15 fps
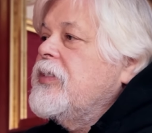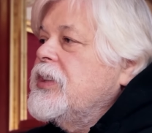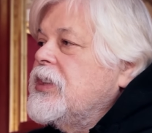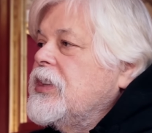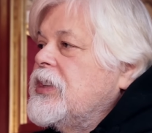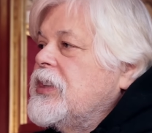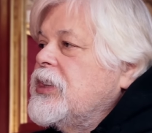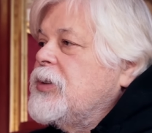
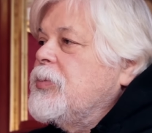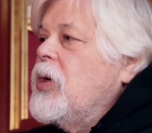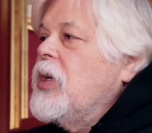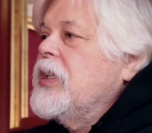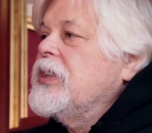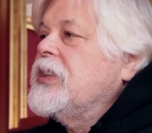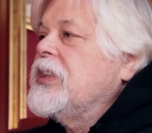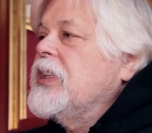which is the
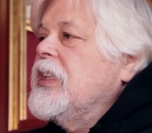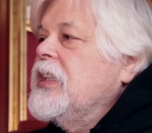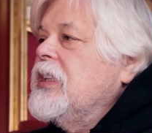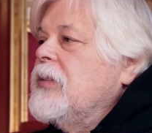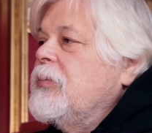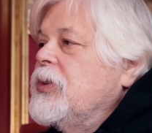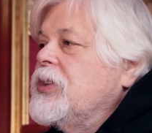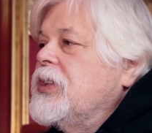smallest and
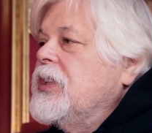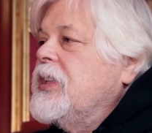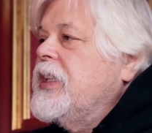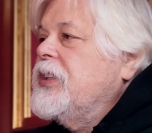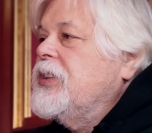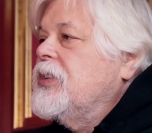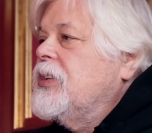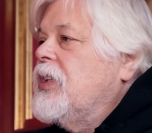most
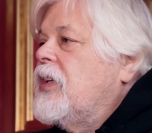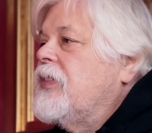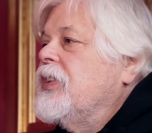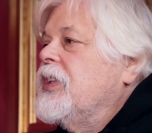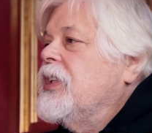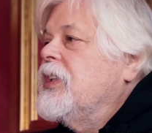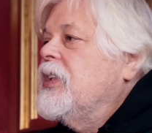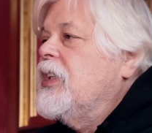endangered
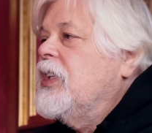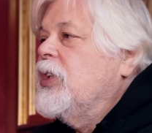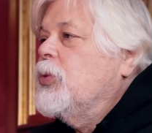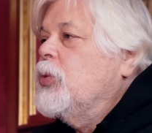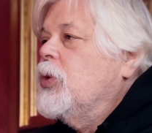dolphin in the